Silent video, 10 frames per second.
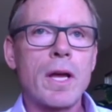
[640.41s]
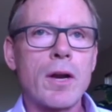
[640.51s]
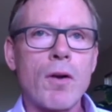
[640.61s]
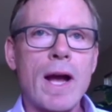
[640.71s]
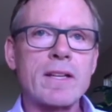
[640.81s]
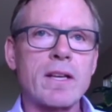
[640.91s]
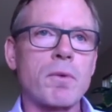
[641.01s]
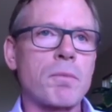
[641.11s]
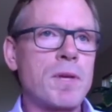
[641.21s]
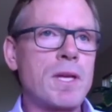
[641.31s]
interacting
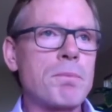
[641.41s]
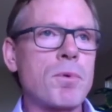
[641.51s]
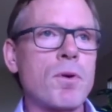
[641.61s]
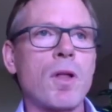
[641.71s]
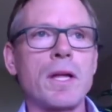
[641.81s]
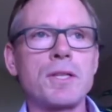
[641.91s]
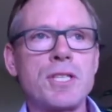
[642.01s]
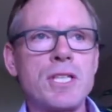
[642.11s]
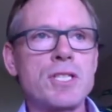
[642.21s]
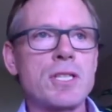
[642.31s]
with people and
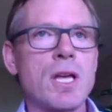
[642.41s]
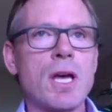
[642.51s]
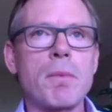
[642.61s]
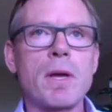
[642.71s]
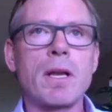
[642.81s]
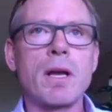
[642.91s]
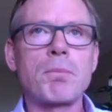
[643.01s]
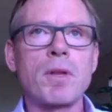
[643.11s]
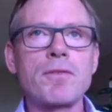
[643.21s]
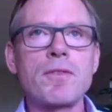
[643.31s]
teaching them and
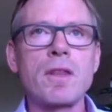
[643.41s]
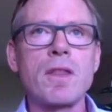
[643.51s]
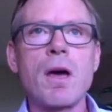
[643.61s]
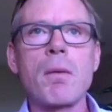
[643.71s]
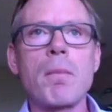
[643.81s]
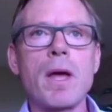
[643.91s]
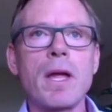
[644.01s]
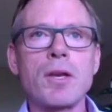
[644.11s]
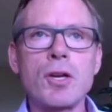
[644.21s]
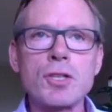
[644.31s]
uplifting them
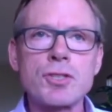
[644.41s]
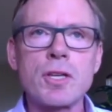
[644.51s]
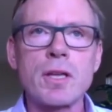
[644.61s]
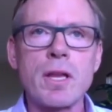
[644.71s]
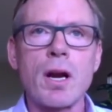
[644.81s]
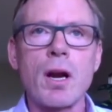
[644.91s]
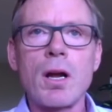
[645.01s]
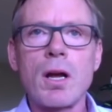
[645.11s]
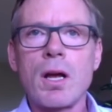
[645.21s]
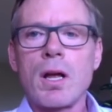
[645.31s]
and nurturing their
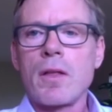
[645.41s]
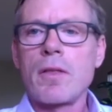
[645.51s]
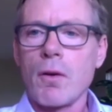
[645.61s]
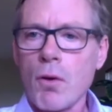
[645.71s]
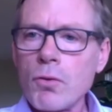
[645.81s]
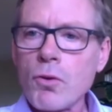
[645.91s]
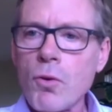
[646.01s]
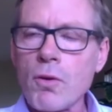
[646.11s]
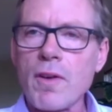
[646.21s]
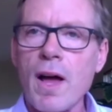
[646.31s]
own
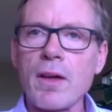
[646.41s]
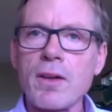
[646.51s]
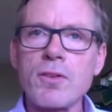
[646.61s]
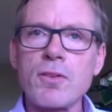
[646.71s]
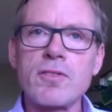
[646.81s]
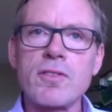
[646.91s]
core values.